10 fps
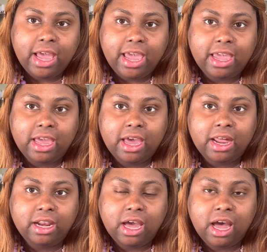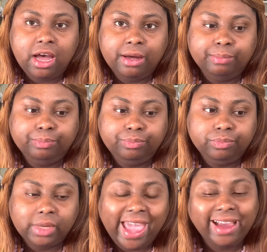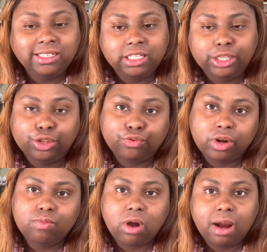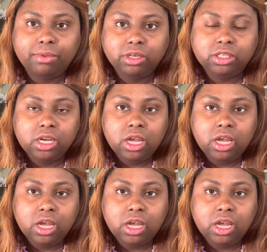and um, actually three primers